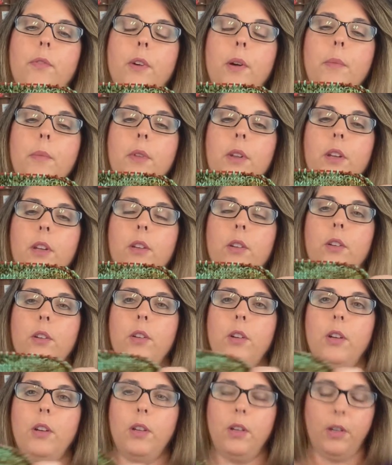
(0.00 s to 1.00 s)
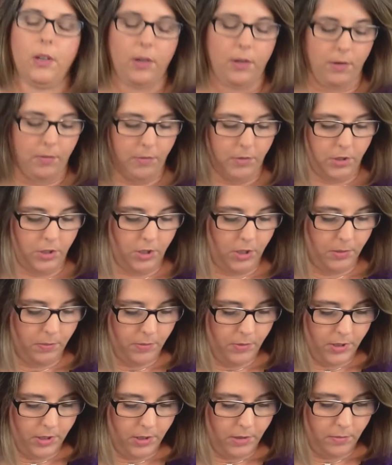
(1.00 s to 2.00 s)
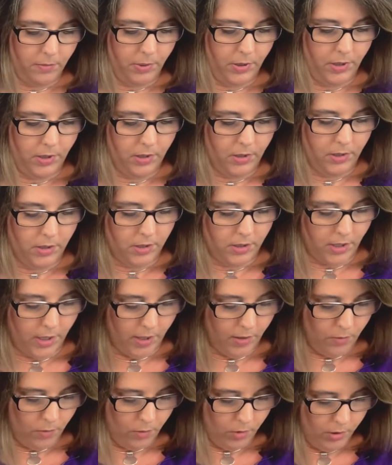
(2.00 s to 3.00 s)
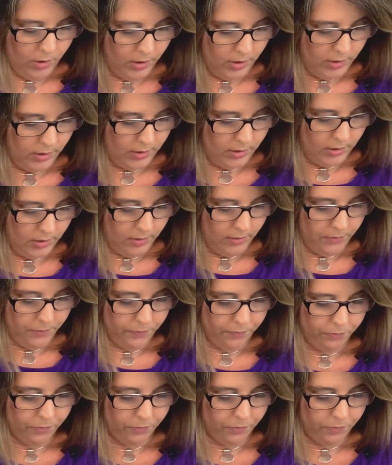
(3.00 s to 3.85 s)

the Knit Nook, the Sheep Dip Dye Works.